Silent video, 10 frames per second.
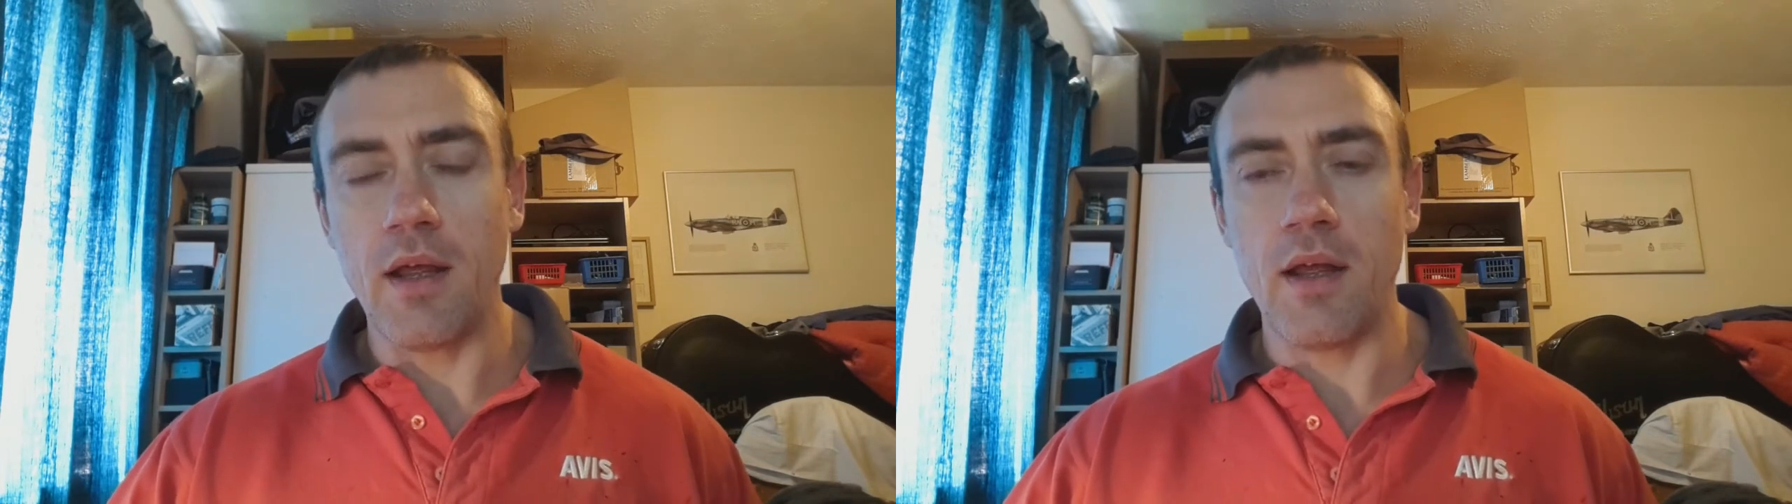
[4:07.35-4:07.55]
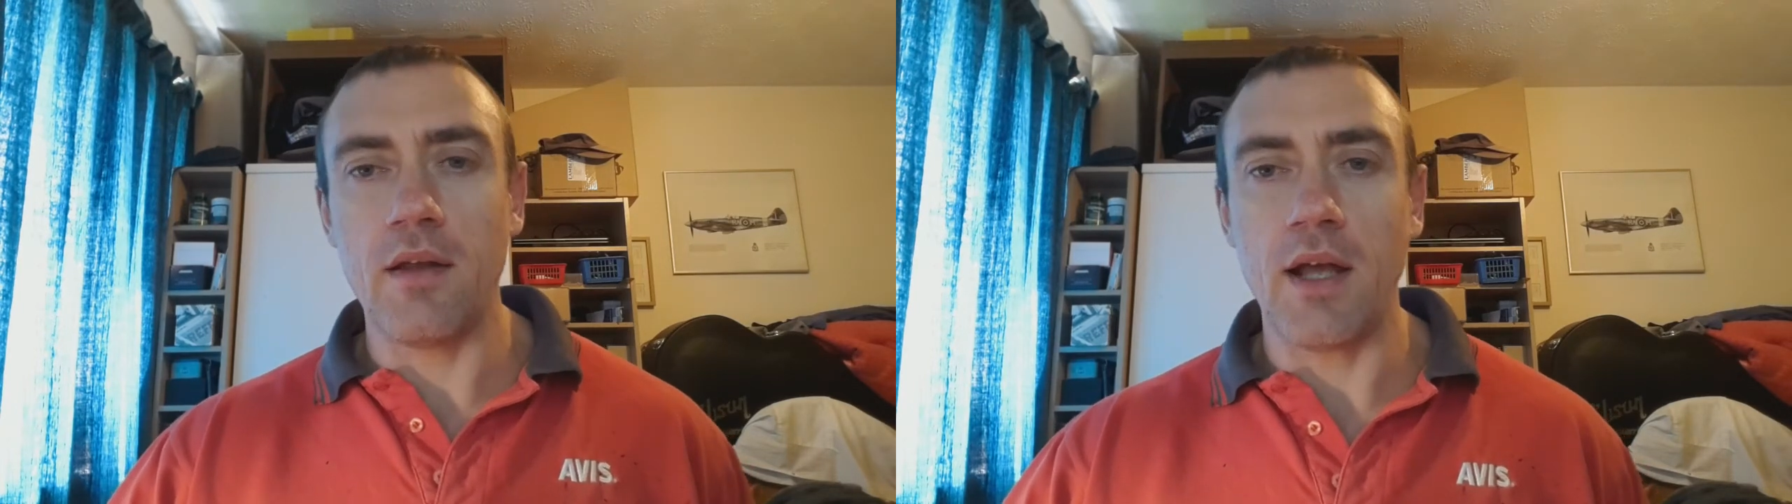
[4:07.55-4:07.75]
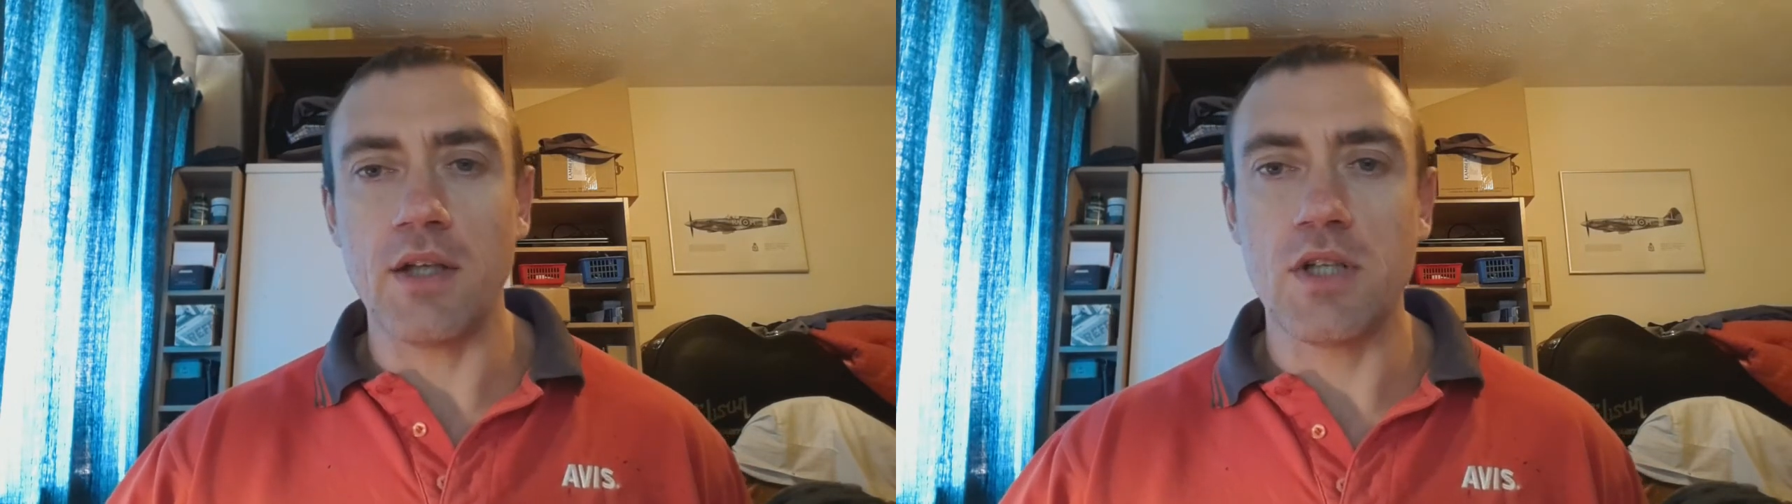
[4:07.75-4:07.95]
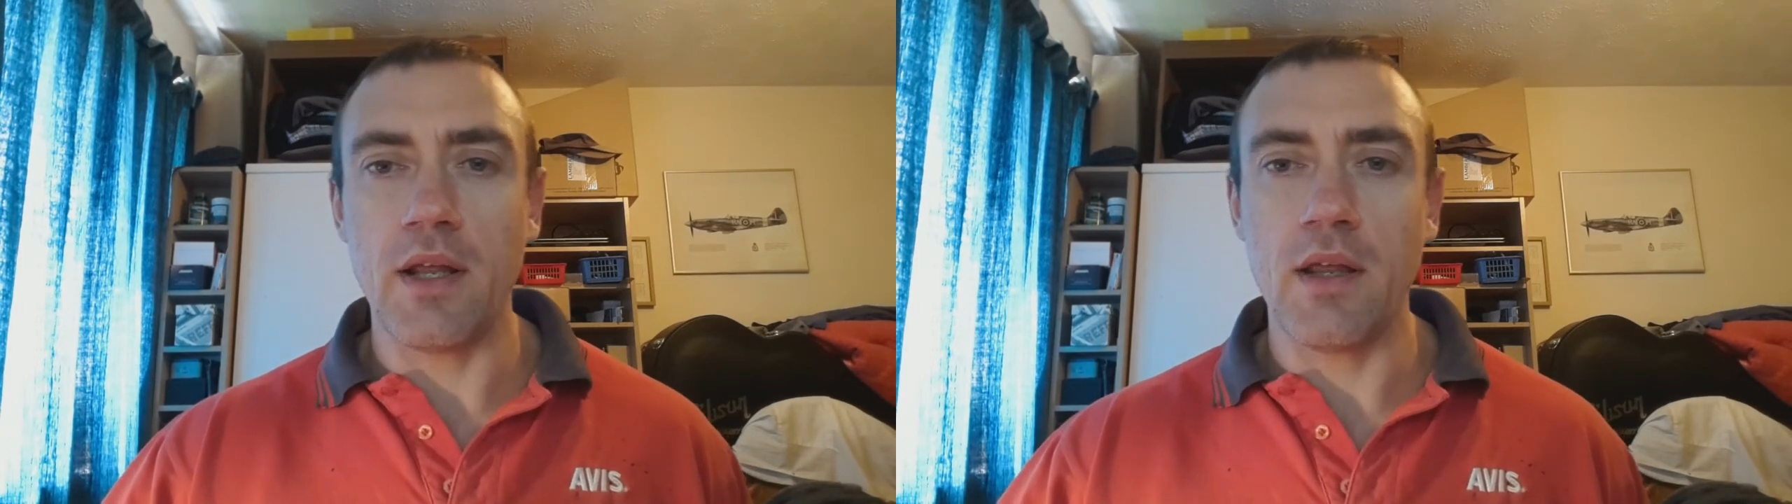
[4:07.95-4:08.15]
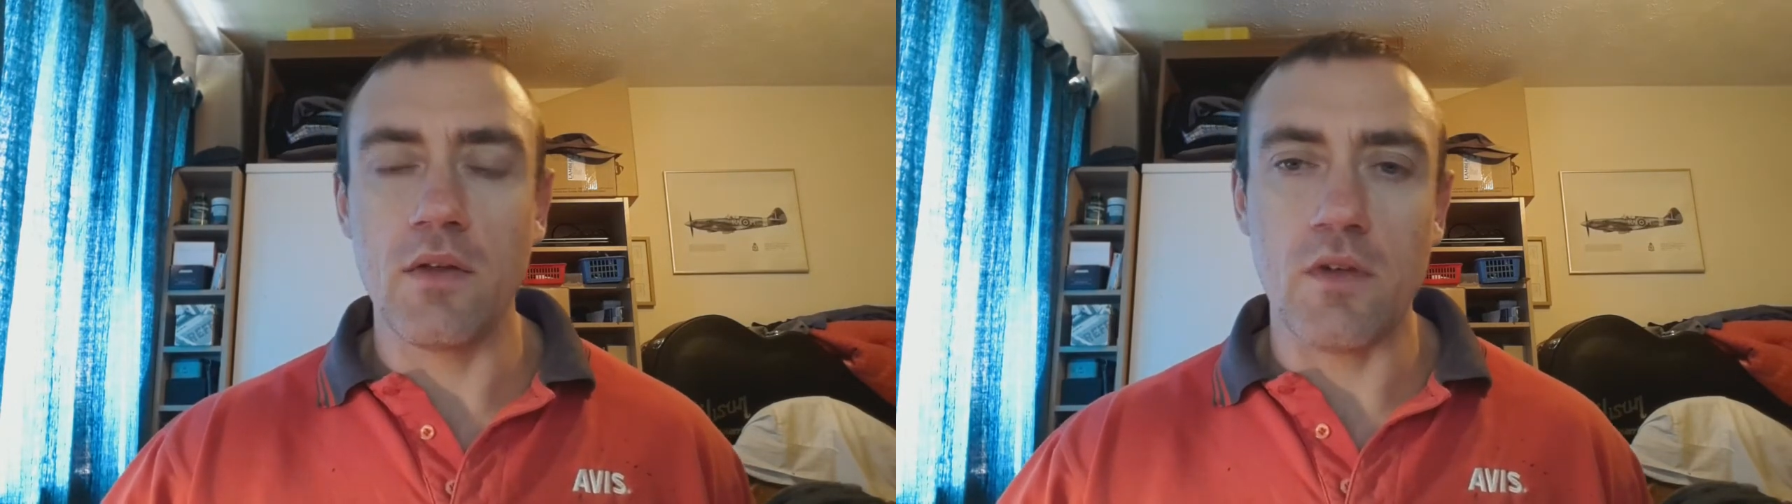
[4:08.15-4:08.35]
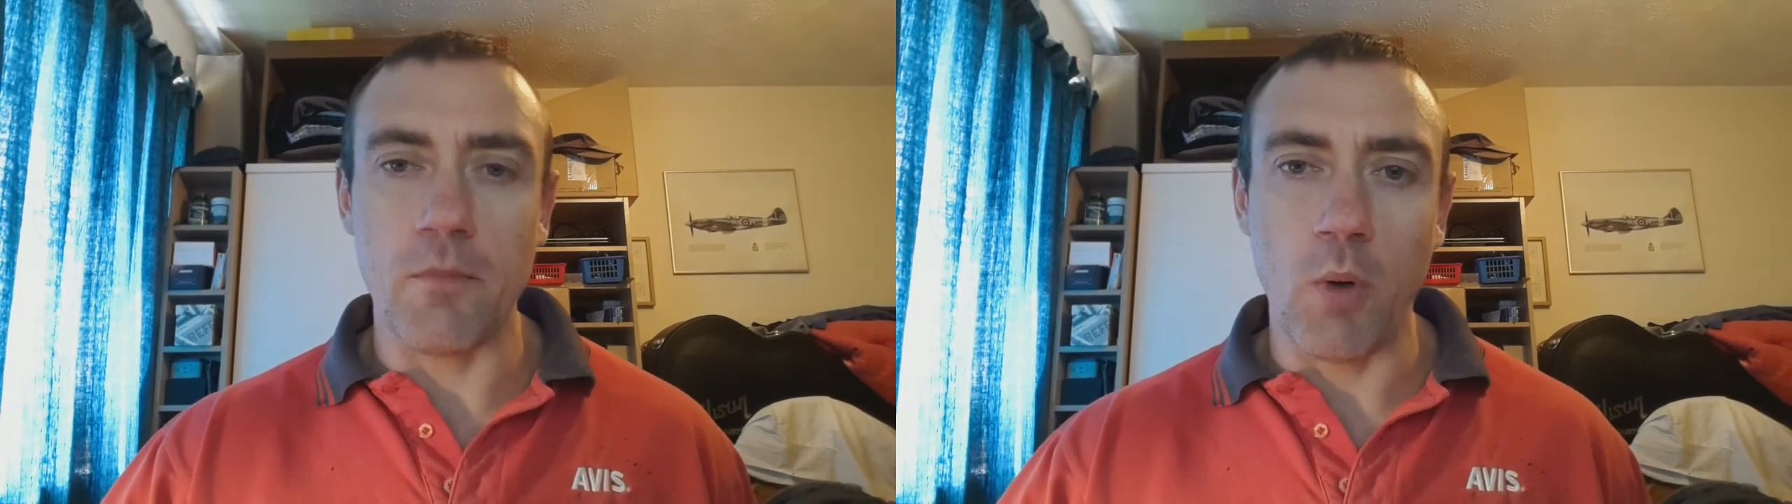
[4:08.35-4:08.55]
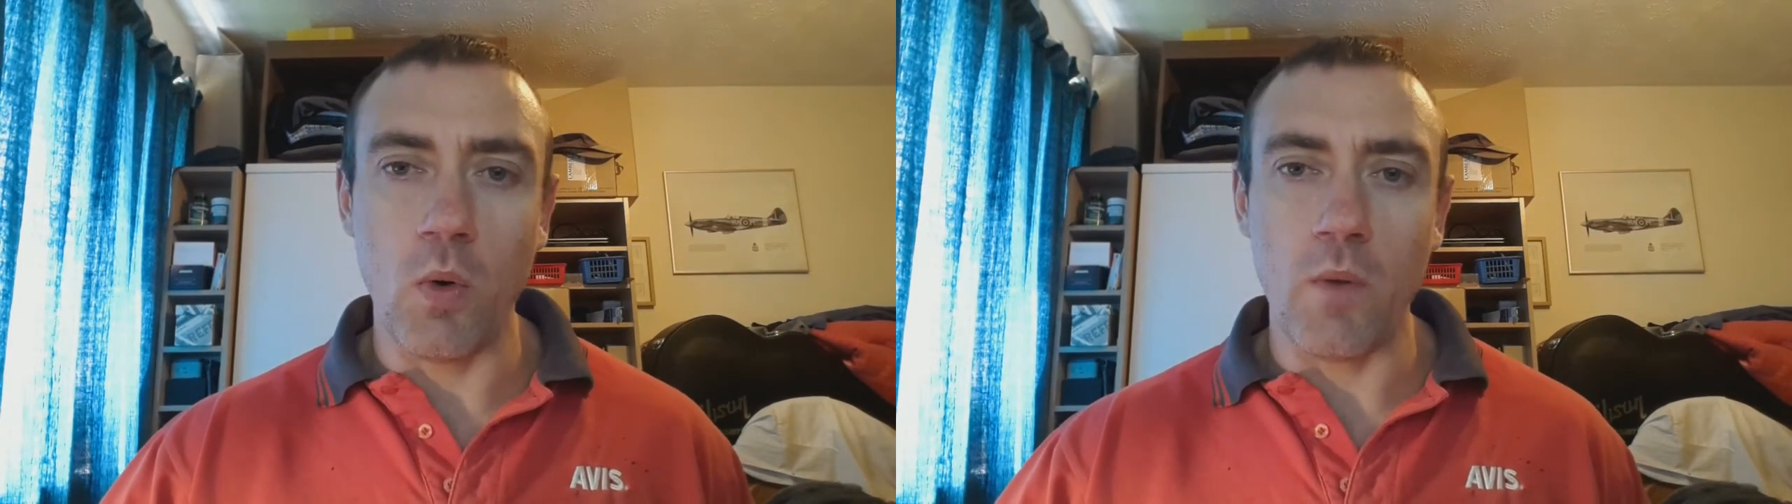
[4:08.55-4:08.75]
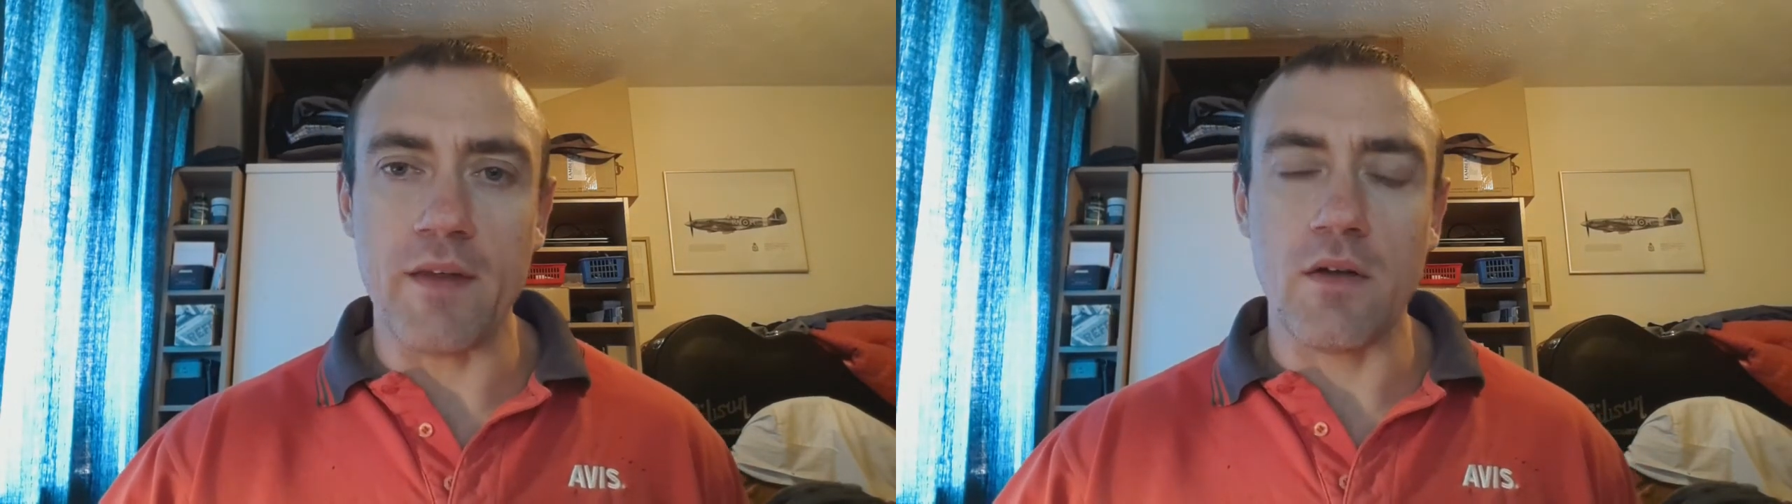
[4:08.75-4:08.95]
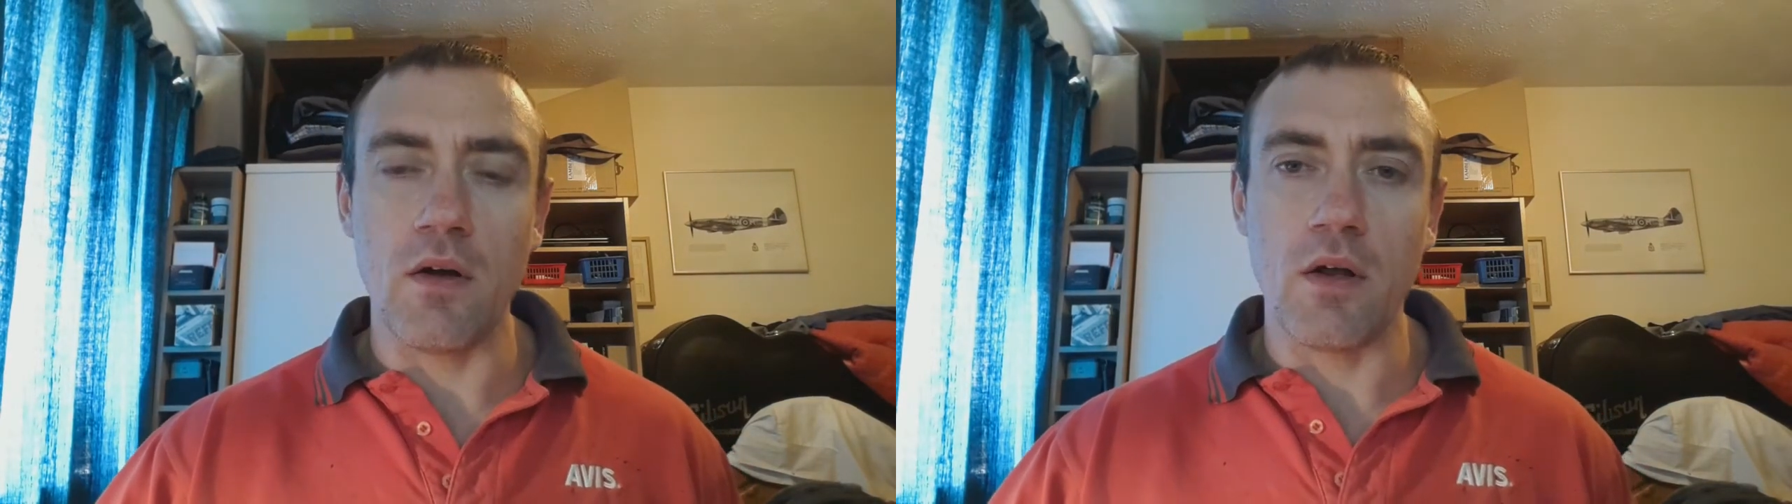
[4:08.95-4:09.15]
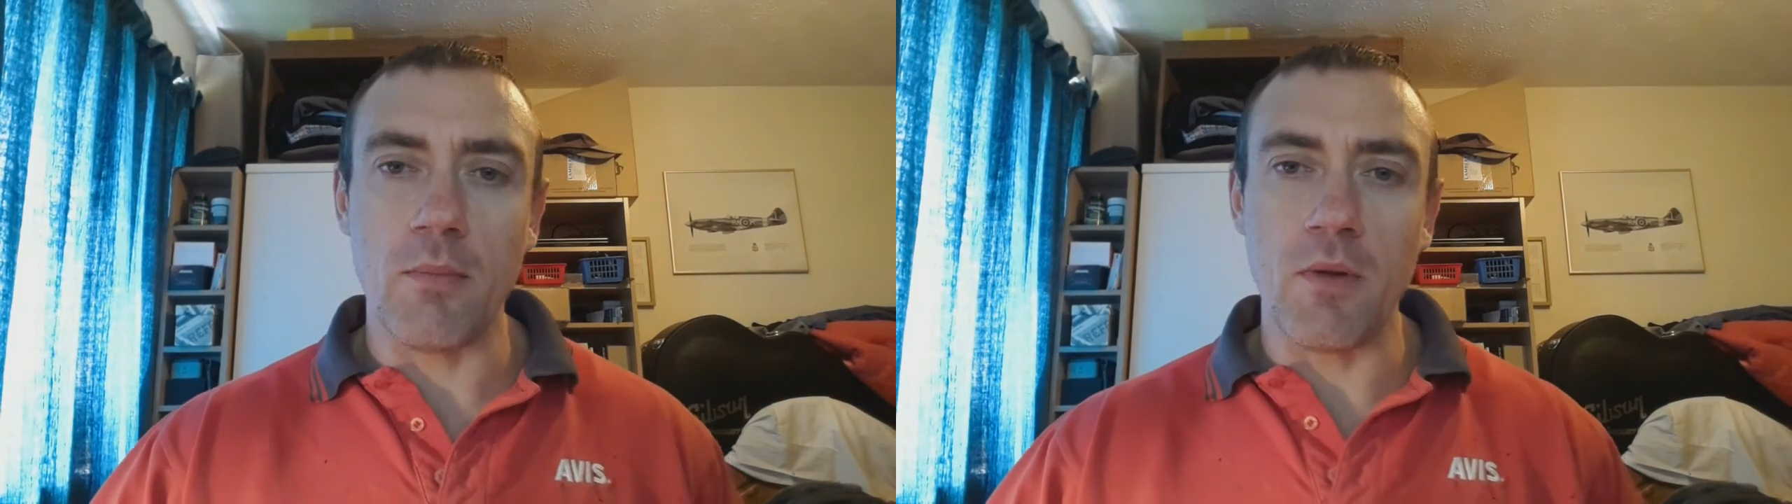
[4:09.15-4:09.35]
and actually support this
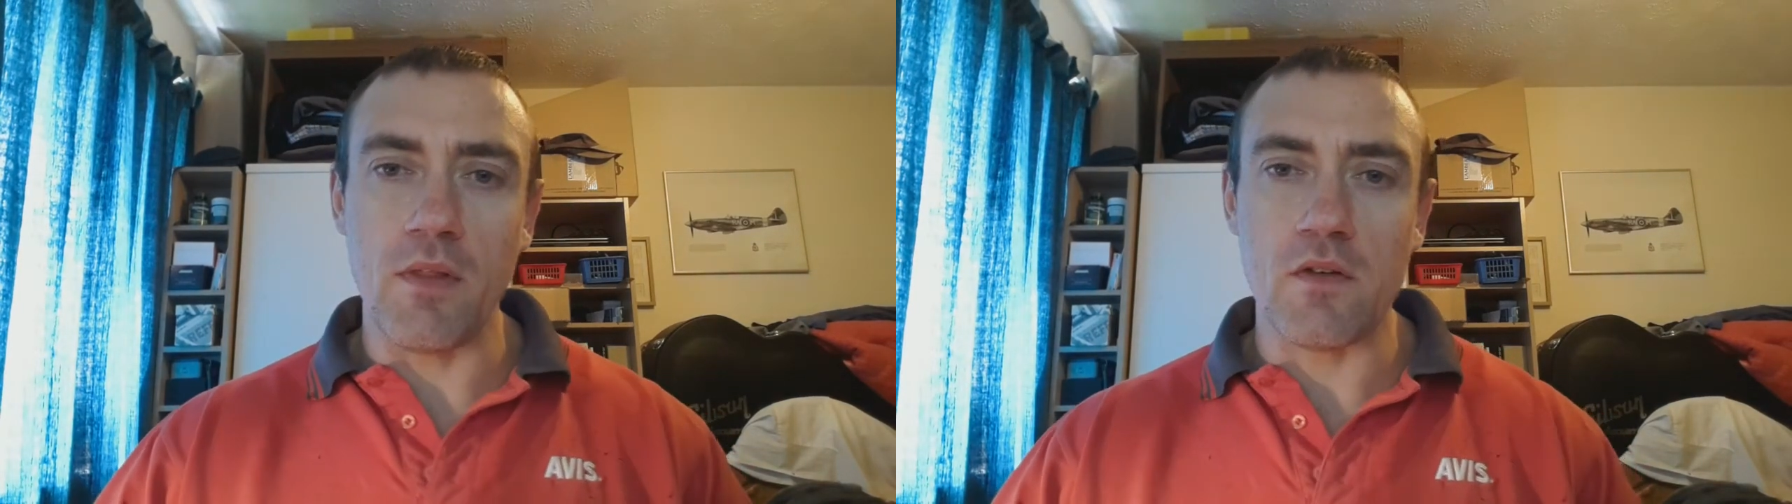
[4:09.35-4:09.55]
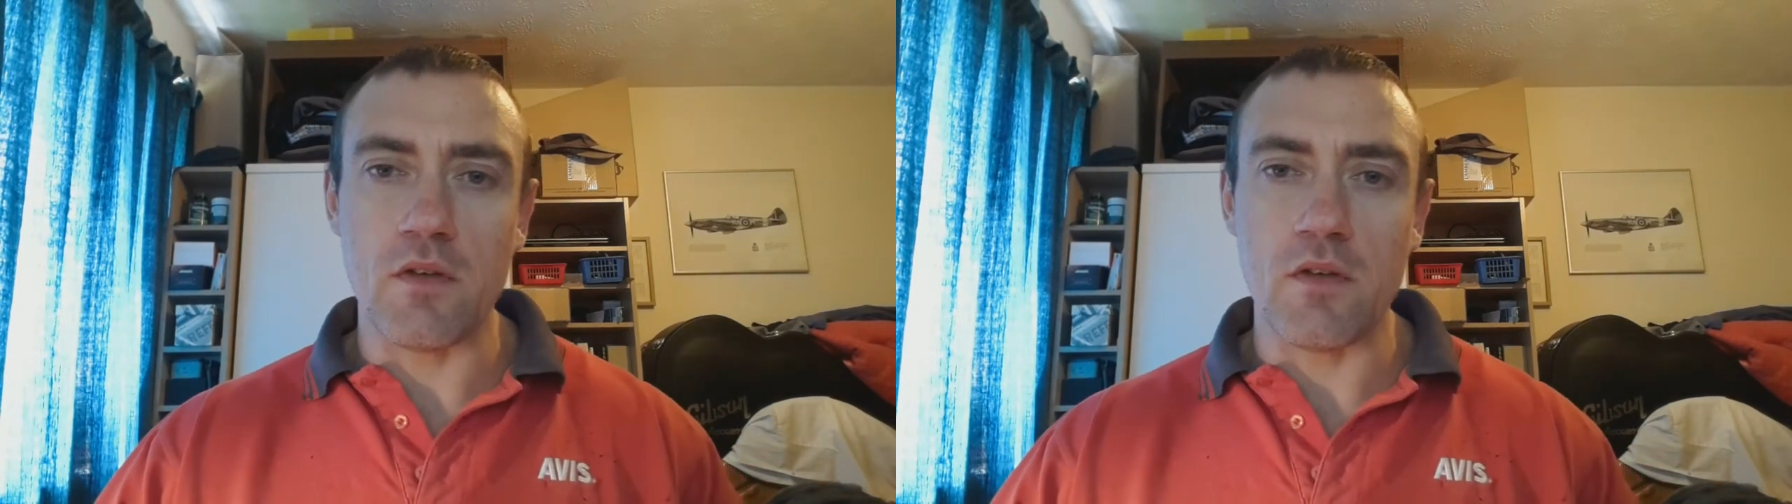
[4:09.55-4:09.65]
argument that